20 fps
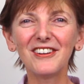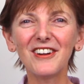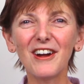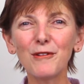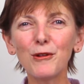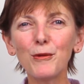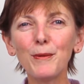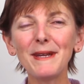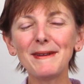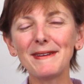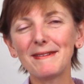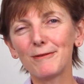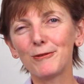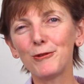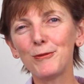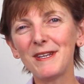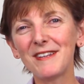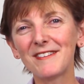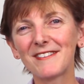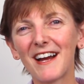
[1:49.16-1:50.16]
Right,
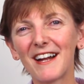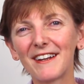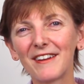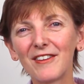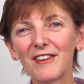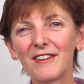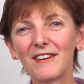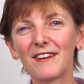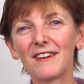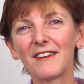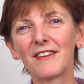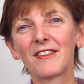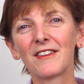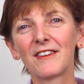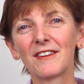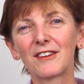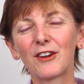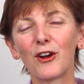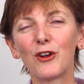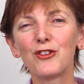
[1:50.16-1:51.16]
we'll be starting
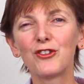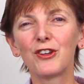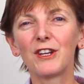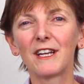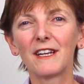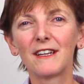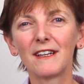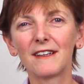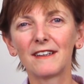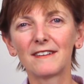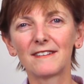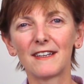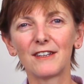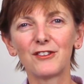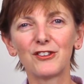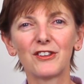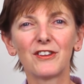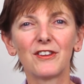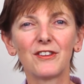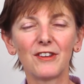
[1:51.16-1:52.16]
the coaching
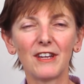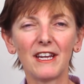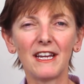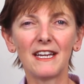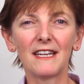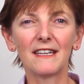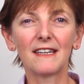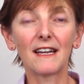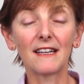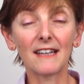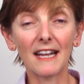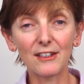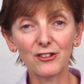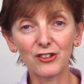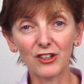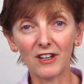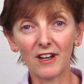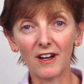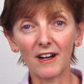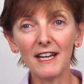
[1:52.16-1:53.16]
sessions in late
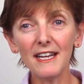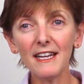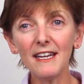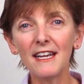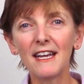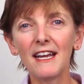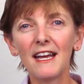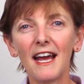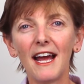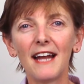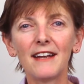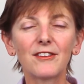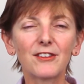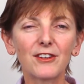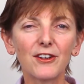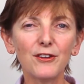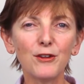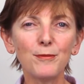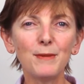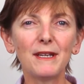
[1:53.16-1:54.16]
July, and it's
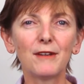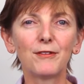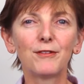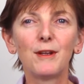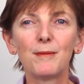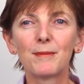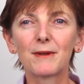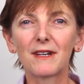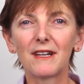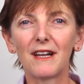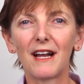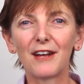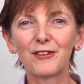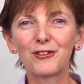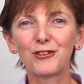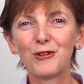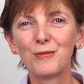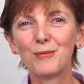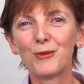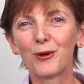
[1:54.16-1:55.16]
going to be a flipped
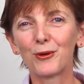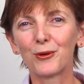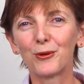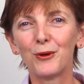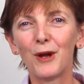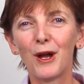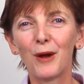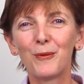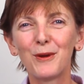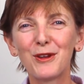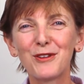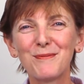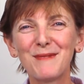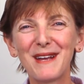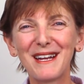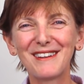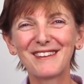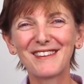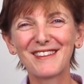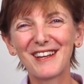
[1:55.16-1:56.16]
classroom model, which
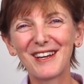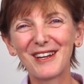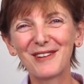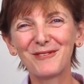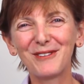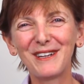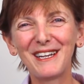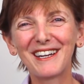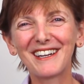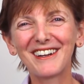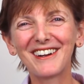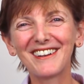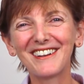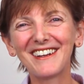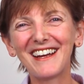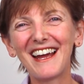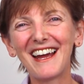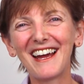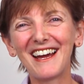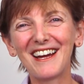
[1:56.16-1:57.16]
means that we are going to
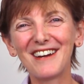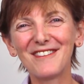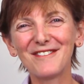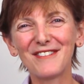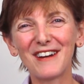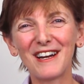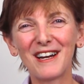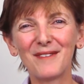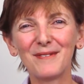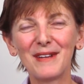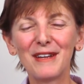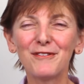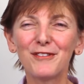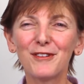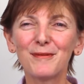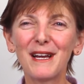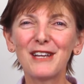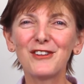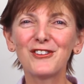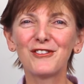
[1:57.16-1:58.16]
have
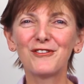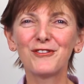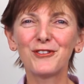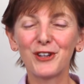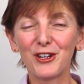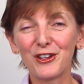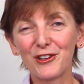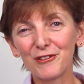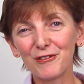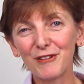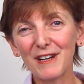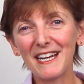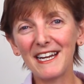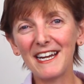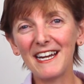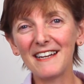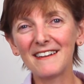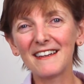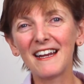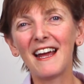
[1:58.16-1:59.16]
information for you to
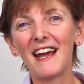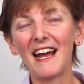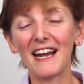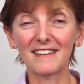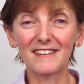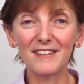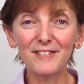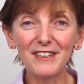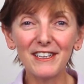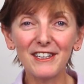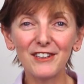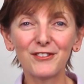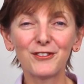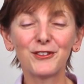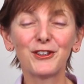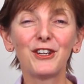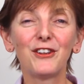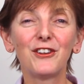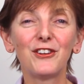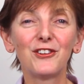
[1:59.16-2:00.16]
read, activities
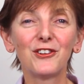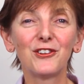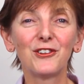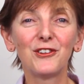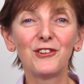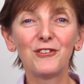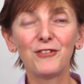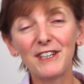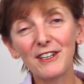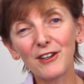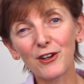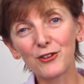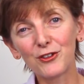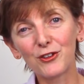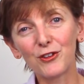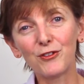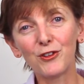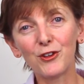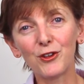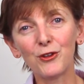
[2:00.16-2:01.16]
for you to do, videos
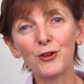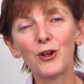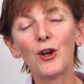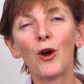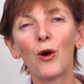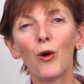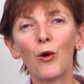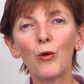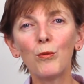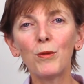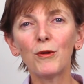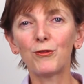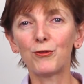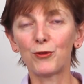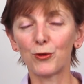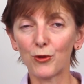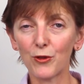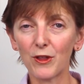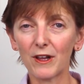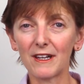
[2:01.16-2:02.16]
to view, all
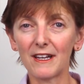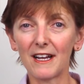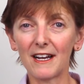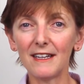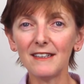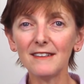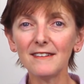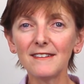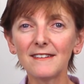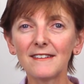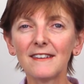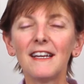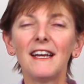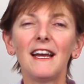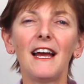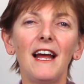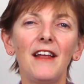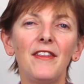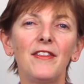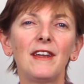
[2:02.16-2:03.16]
before the class,
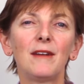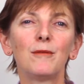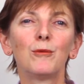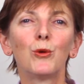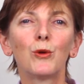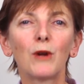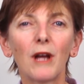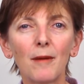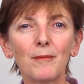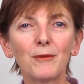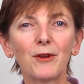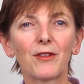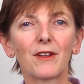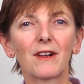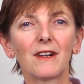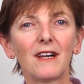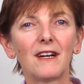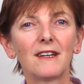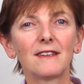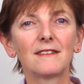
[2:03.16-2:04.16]
and then we'll come to the
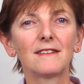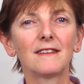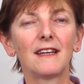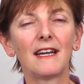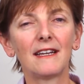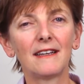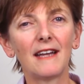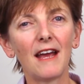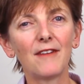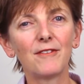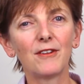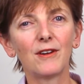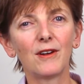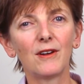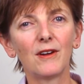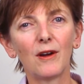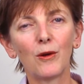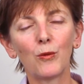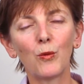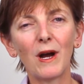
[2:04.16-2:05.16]
class and have
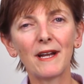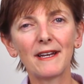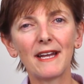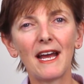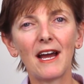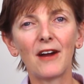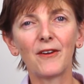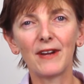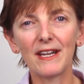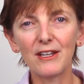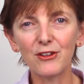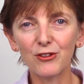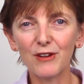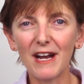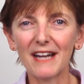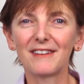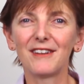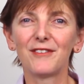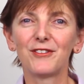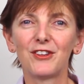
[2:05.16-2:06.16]
a 1 hour
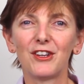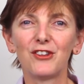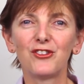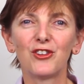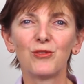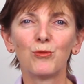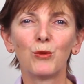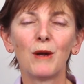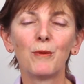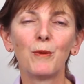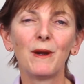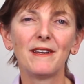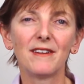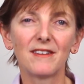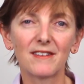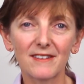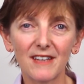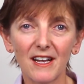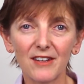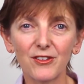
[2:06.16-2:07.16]
interactive session where we
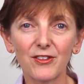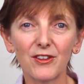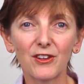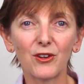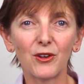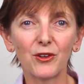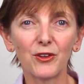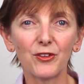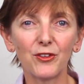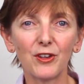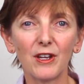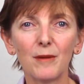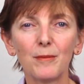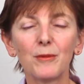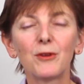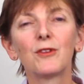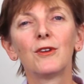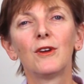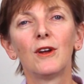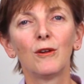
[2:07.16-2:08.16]
discuss the
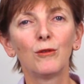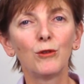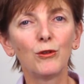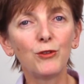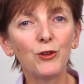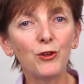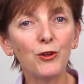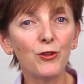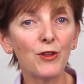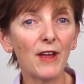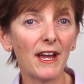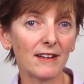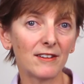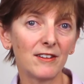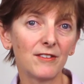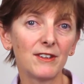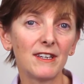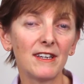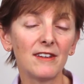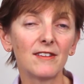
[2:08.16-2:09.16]
concepts, review the
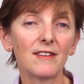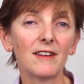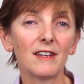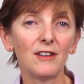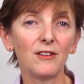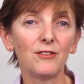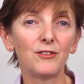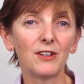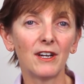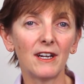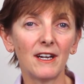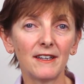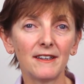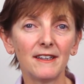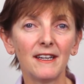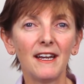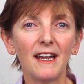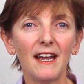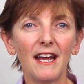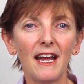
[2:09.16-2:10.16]
activities that you've done,
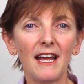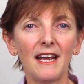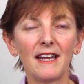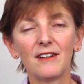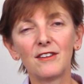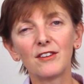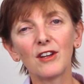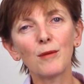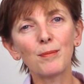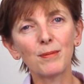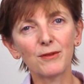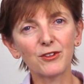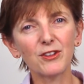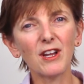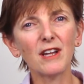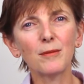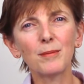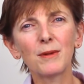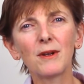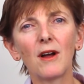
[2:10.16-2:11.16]
and
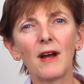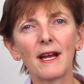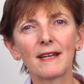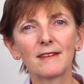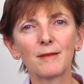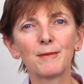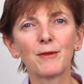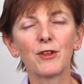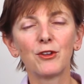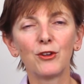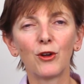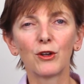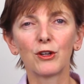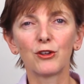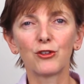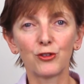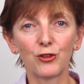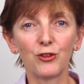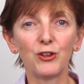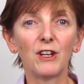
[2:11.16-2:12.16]
start applying some of the
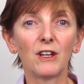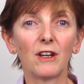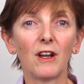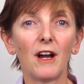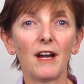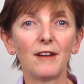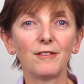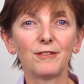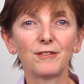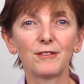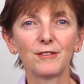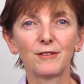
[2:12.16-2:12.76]
knowledge to your life.